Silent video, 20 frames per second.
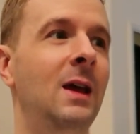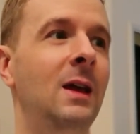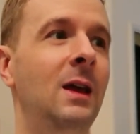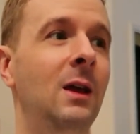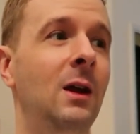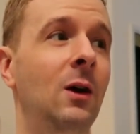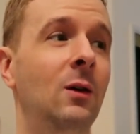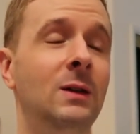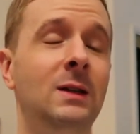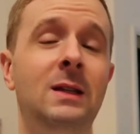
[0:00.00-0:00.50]

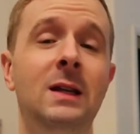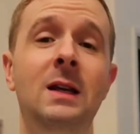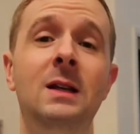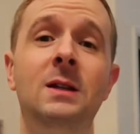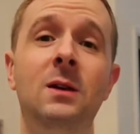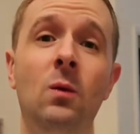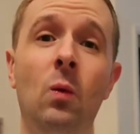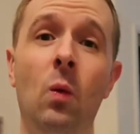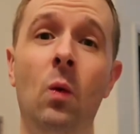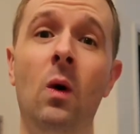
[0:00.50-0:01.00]
you know,
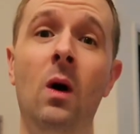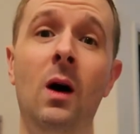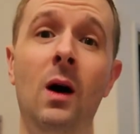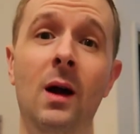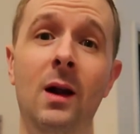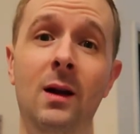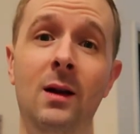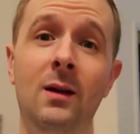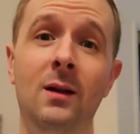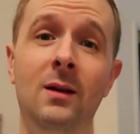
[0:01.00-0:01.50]
season
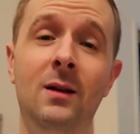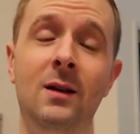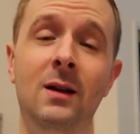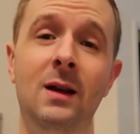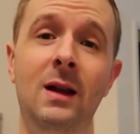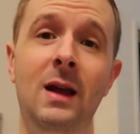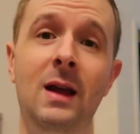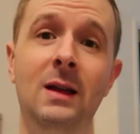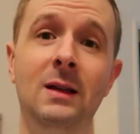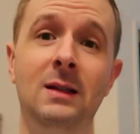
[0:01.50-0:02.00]
one
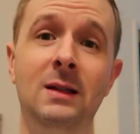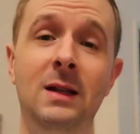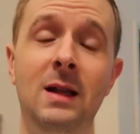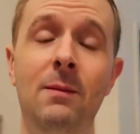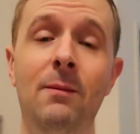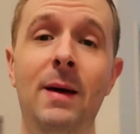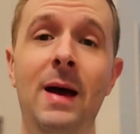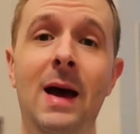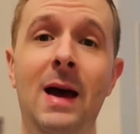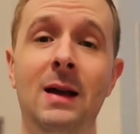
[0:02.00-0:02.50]
is
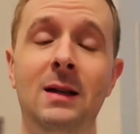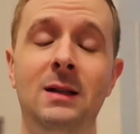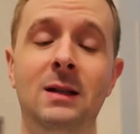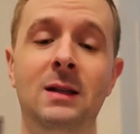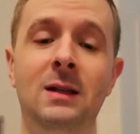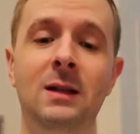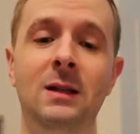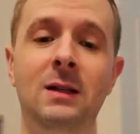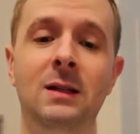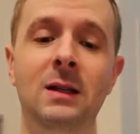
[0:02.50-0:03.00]
the
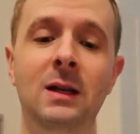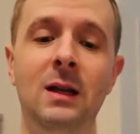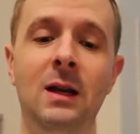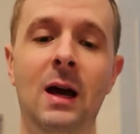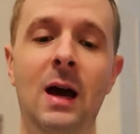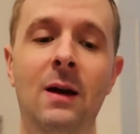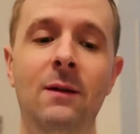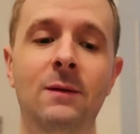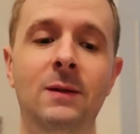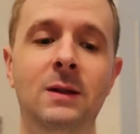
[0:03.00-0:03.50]
best. See,
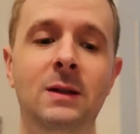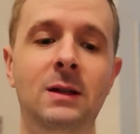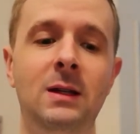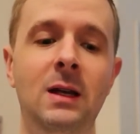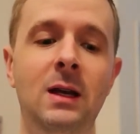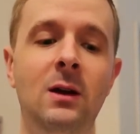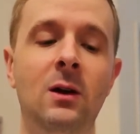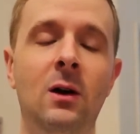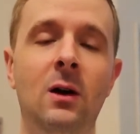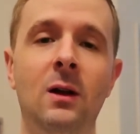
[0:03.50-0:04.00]
I've
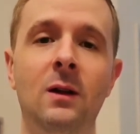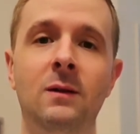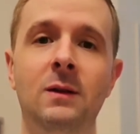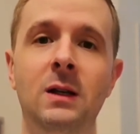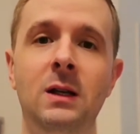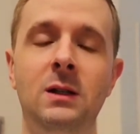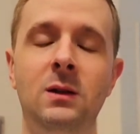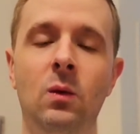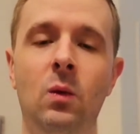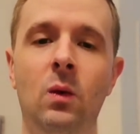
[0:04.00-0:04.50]
seen all of
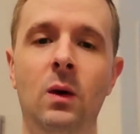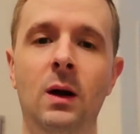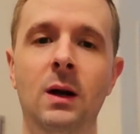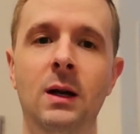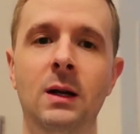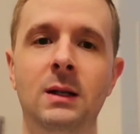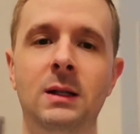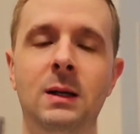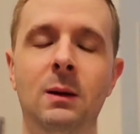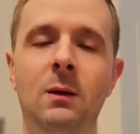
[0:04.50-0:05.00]
season
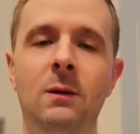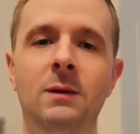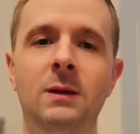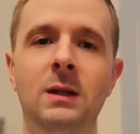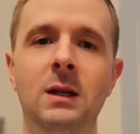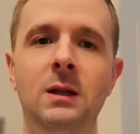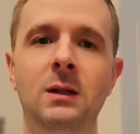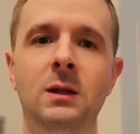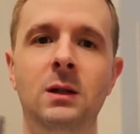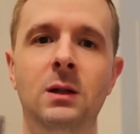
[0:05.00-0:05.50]
one and some of
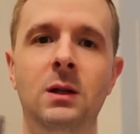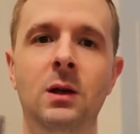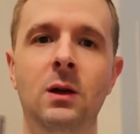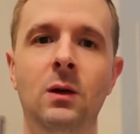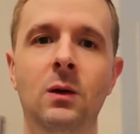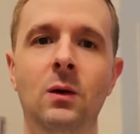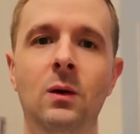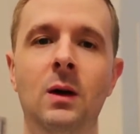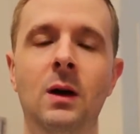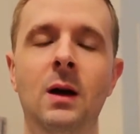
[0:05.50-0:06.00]
season
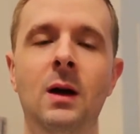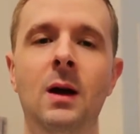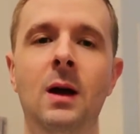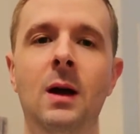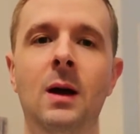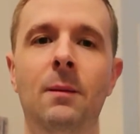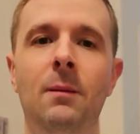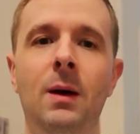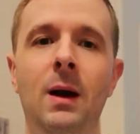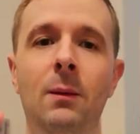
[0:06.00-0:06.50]
two,
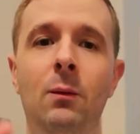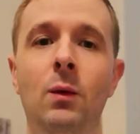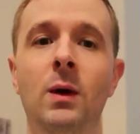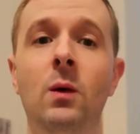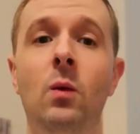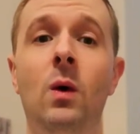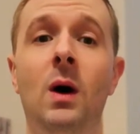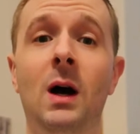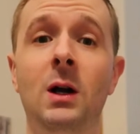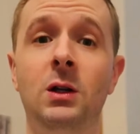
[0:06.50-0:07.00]
but I'm
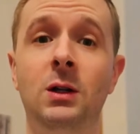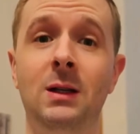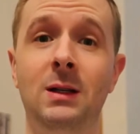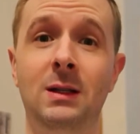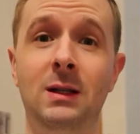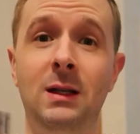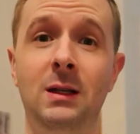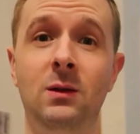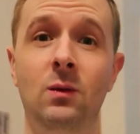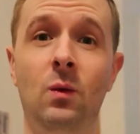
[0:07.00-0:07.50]
rewatching
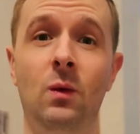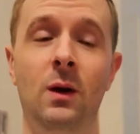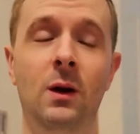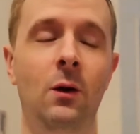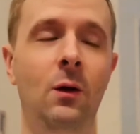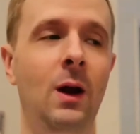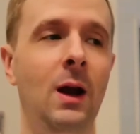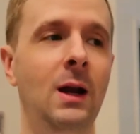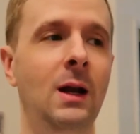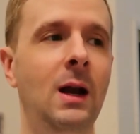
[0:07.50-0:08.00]
season
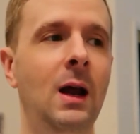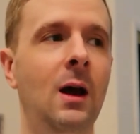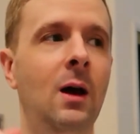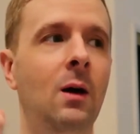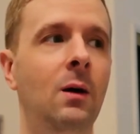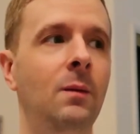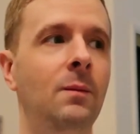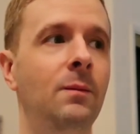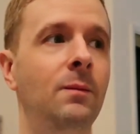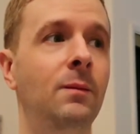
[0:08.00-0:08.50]
one right
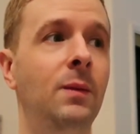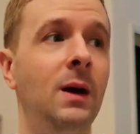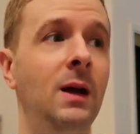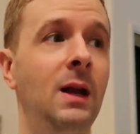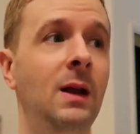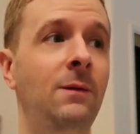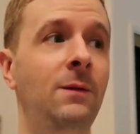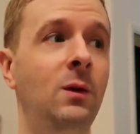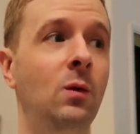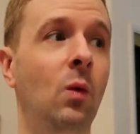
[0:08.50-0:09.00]
now.
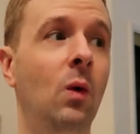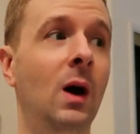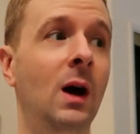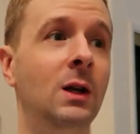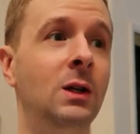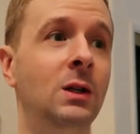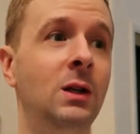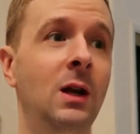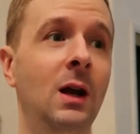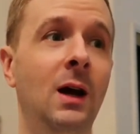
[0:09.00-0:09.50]
But if you
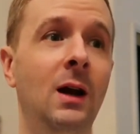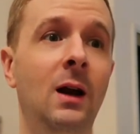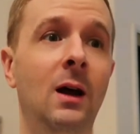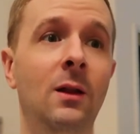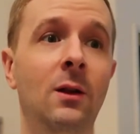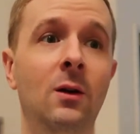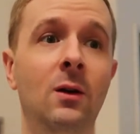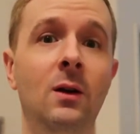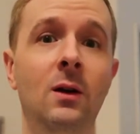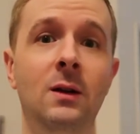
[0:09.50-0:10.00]
watch none
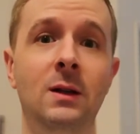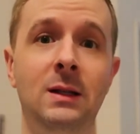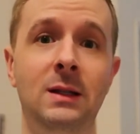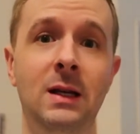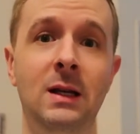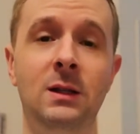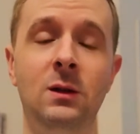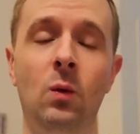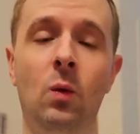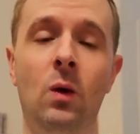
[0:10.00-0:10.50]
other,
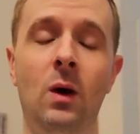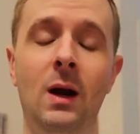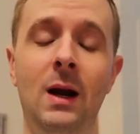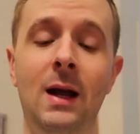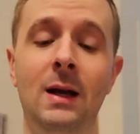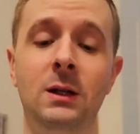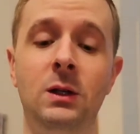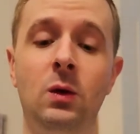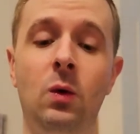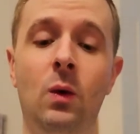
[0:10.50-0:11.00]
season one
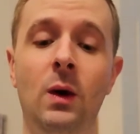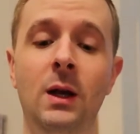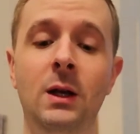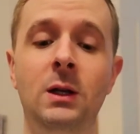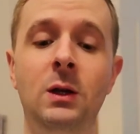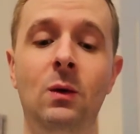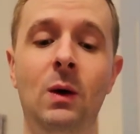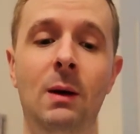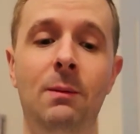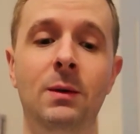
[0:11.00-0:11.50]
has
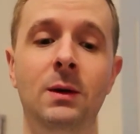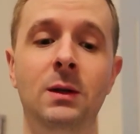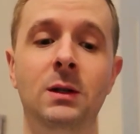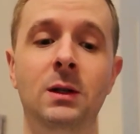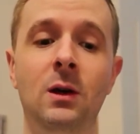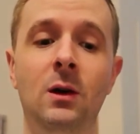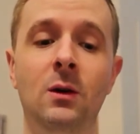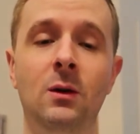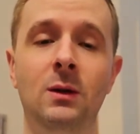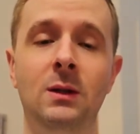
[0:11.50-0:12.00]
22
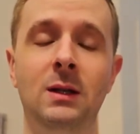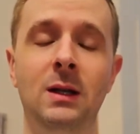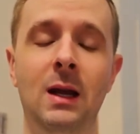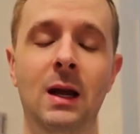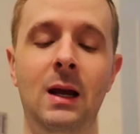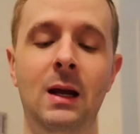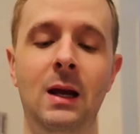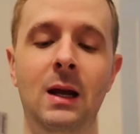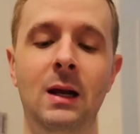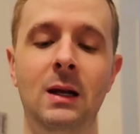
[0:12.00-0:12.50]
episodes
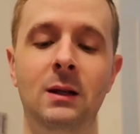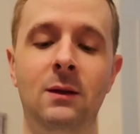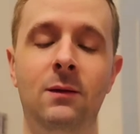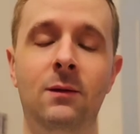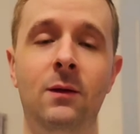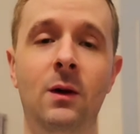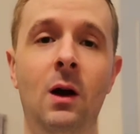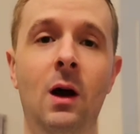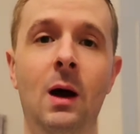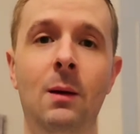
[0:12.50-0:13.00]
and it is
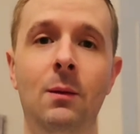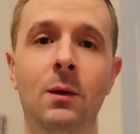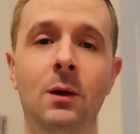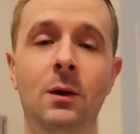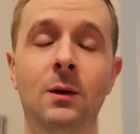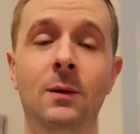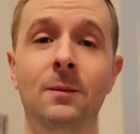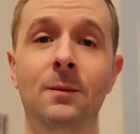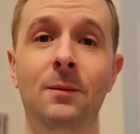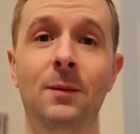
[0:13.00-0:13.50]

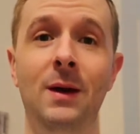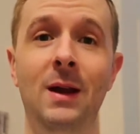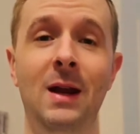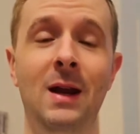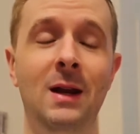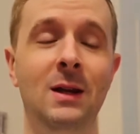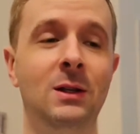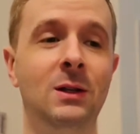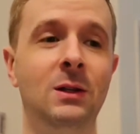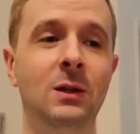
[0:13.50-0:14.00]
phenomenal, but
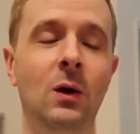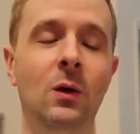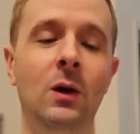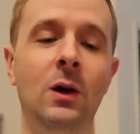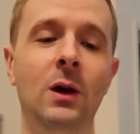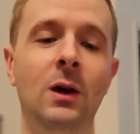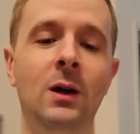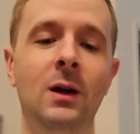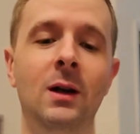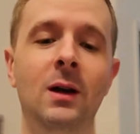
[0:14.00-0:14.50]
it's so
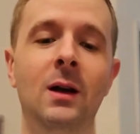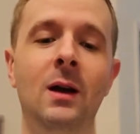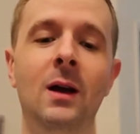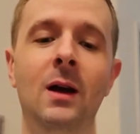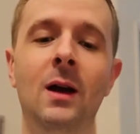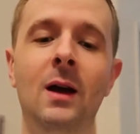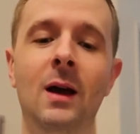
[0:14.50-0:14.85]
good.